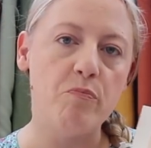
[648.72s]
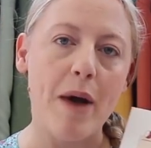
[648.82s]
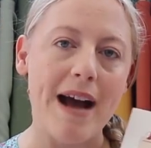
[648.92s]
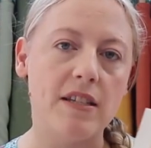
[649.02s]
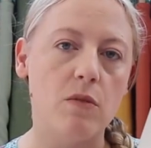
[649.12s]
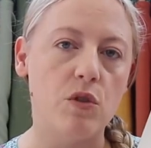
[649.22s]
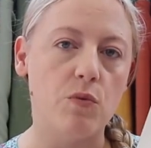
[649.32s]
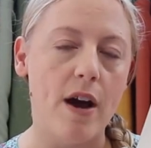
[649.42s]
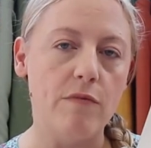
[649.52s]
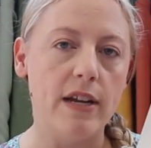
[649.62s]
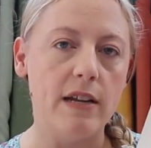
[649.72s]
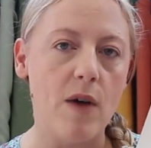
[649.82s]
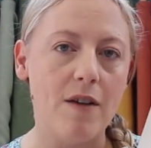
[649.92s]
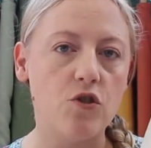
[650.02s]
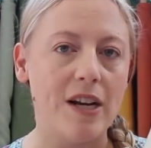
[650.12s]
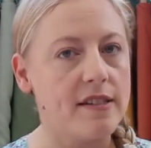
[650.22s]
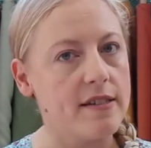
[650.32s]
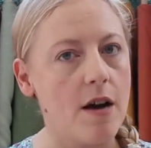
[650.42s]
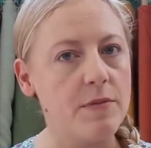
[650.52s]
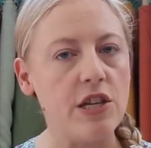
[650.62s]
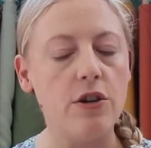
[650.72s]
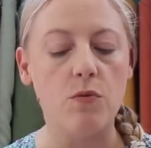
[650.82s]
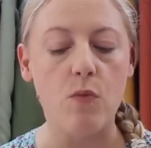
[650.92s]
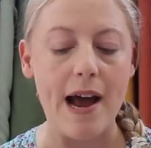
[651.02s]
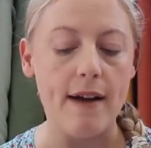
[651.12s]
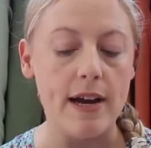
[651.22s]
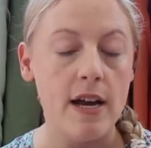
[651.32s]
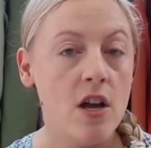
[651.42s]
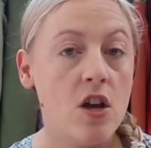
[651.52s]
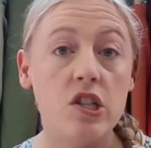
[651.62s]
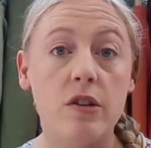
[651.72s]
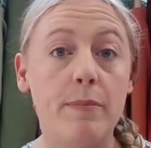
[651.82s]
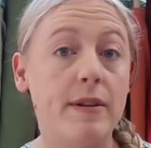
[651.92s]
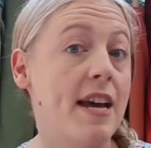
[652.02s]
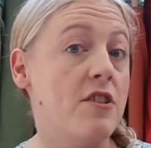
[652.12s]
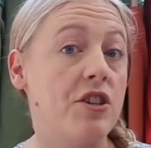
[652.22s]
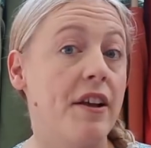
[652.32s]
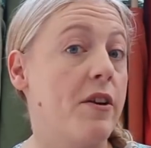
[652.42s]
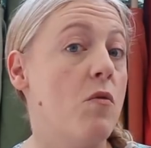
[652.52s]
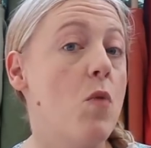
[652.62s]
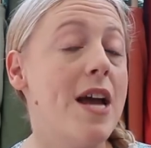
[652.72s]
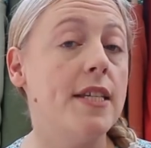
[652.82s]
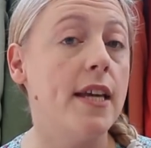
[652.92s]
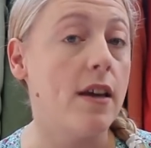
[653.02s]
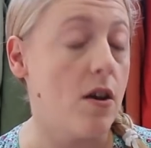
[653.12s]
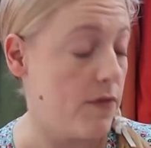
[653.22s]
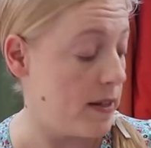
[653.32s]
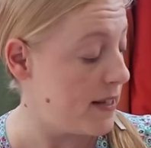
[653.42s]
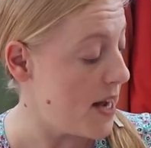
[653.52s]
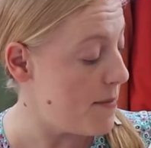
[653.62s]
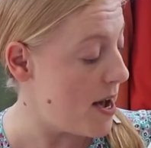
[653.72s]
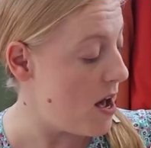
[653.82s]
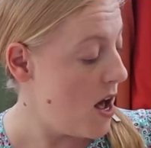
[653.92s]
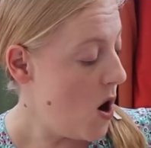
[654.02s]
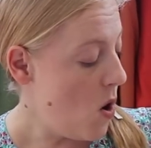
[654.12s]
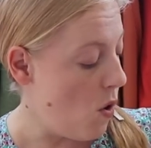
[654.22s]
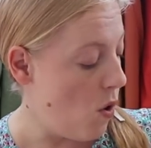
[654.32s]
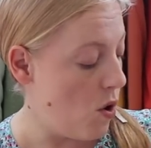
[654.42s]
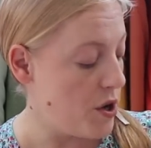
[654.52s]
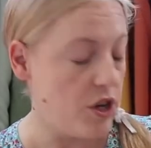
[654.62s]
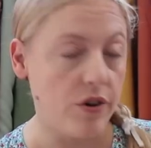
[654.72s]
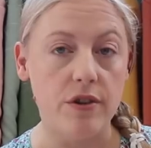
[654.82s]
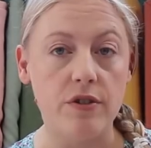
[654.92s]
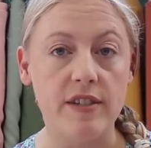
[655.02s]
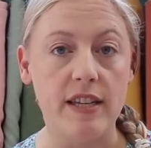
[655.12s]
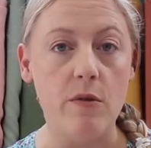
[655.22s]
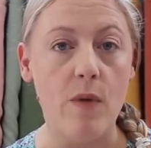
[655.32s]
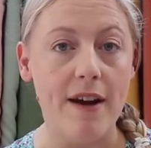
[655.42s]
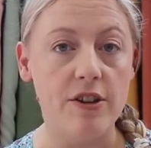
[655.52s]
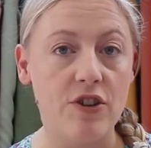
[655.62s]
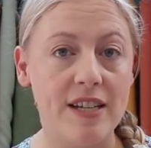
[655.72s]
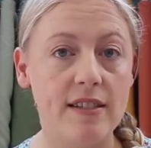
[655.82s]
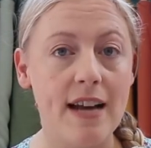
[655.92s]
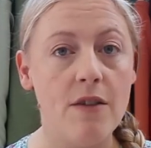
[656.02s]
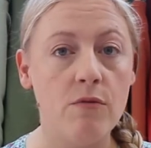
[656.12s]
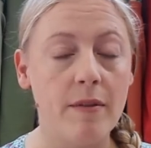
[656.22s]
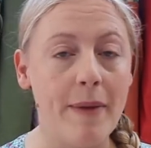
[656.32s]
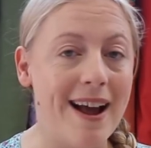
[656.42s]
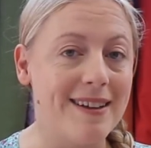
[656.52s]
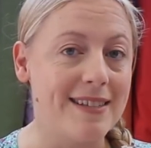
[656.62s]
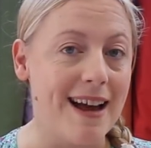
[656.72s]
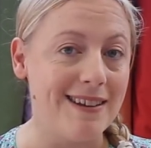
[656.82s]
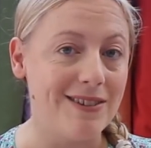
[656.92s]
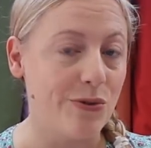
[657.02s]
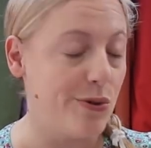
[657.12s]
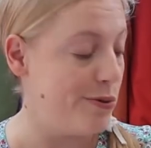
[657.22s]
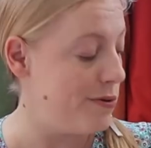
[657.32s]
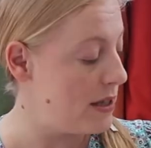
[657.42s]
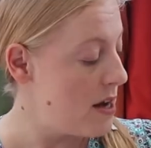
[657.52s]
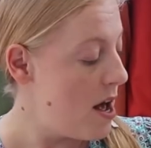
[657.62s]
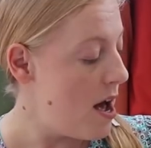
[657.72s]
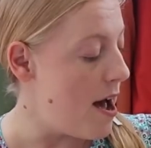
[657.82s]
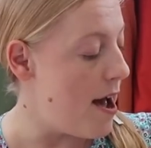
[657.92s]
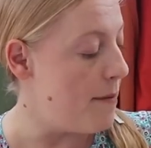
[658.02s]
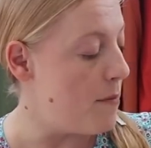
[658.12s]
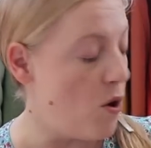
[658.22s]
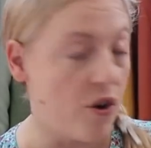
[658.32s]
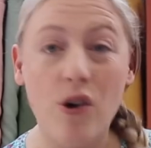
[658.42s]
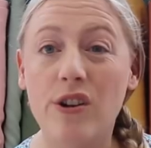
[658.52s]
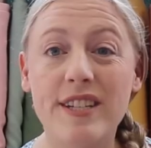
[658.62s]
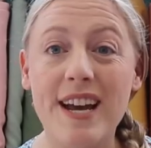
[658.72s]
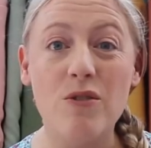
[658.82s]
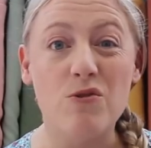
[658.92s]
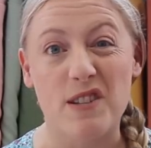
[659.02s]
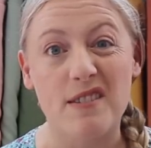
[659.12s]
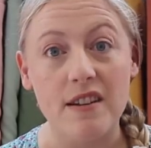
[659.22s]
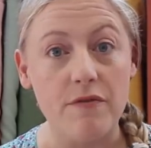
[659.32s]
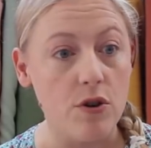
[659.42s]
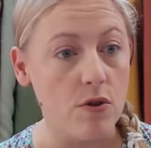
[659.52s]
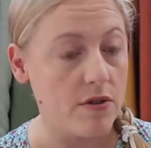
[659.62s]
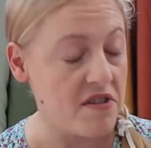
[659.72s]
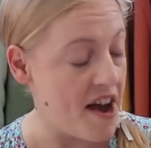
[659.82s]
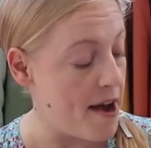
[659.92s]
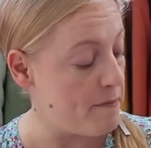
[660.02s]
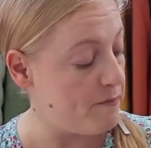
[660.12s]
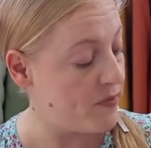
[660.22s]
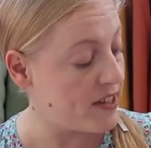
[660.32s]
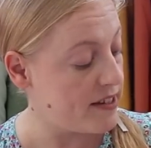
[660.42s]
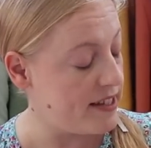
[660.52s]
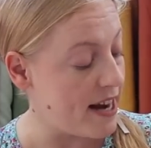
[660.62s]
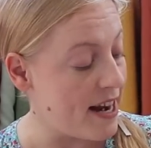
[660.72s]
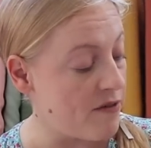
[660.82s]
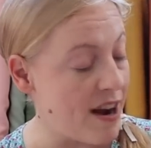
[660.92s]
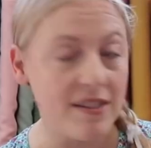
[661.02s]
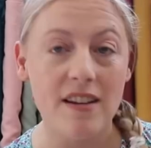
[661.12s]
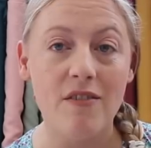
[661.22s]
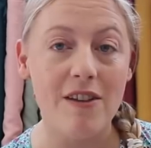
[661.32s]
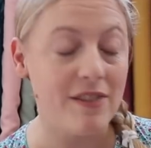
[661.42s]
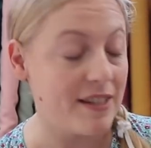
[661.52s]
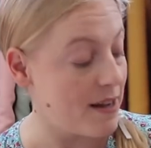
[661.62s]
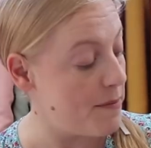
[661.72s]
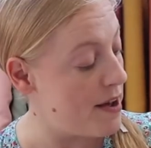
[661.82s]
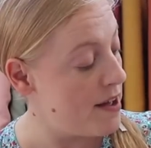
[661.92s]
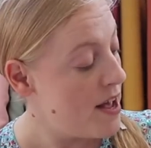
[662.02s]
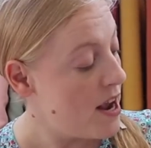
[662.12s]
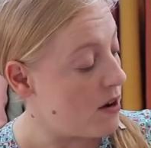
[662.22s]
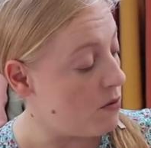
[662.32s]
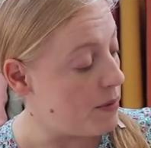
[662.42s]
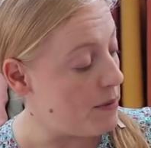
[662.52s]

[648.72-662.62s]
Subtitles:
pattern would work really well dressed up, so you could wear it to potentially like a wedding over the summer, or you could obviously wear it dressed down with a pair of sandals on holiday, or just if you're staying around here over the summer, it would